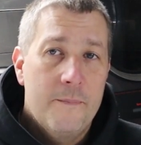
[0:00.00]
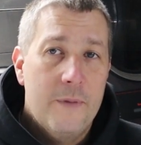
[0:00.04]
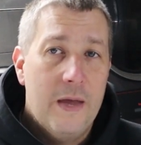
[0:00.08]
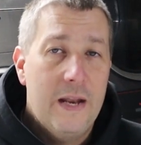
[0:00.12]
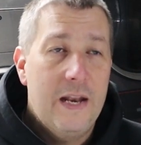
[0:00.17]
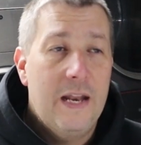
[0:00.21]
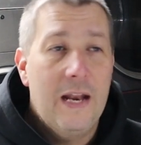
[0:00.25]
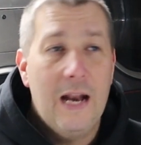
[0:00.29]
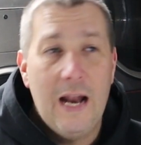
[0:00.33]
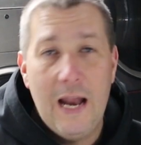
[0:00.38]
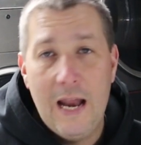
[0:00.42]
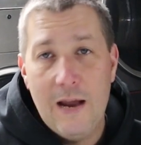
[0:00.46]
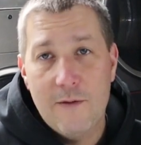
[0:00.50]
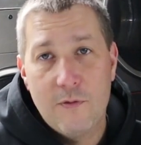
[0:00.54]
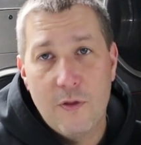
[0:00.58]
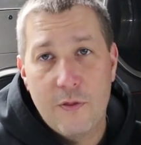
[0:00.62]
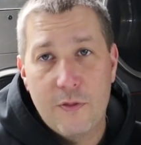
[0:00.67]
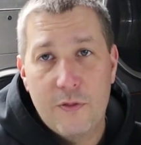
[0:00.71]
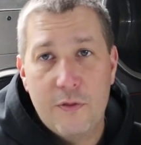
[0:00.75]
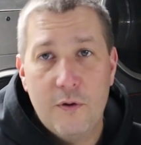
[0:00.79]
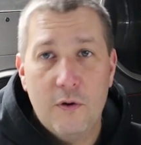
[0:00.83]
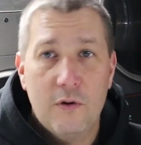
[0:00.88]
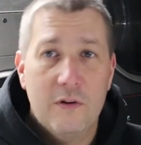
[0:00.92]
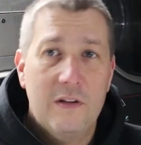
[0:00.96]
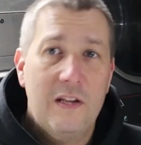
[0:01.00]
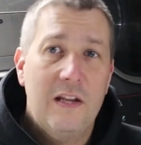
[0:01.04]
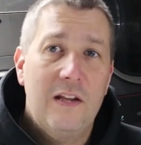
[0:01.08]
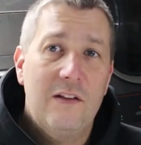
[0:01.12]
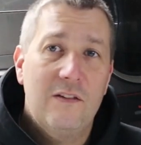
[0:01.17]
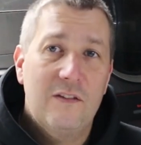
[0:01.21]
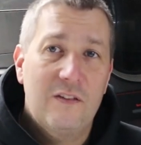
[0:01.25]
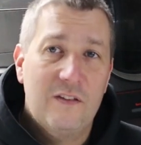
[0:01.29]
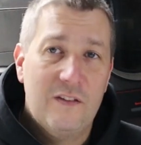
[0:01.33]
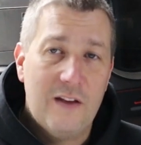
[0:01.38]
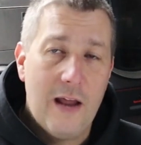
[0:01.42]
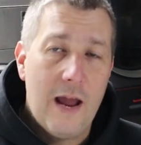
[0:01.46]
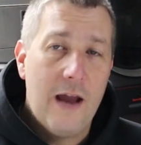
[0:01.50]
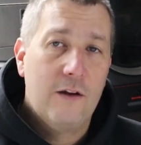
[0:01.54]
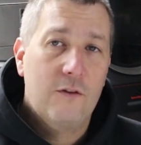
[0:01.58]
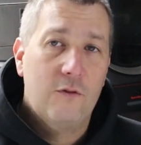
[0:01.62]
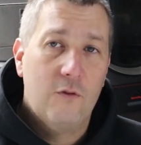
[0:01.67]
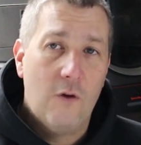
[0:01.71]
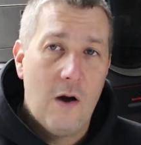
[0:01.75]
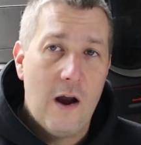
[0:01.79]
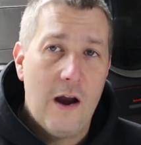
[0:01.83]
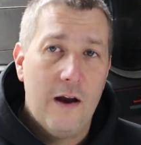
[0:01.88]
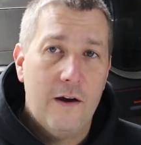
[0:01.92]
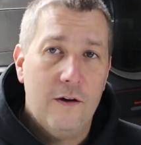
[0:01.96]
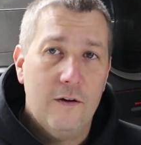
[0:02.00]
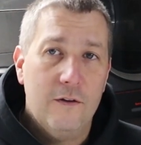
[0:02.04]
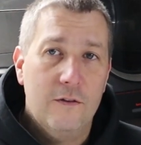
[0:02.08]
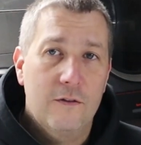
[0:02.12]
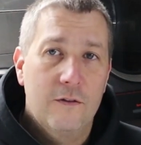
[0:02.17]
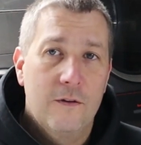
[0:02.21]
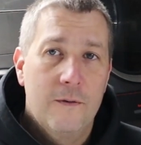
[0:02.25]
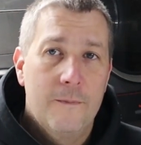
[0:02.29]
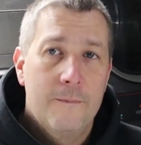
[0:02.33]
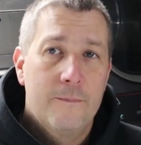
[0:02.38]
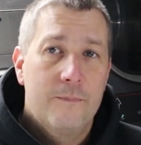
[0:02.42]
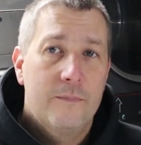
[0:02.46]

And then I have the 13 stacked dryers.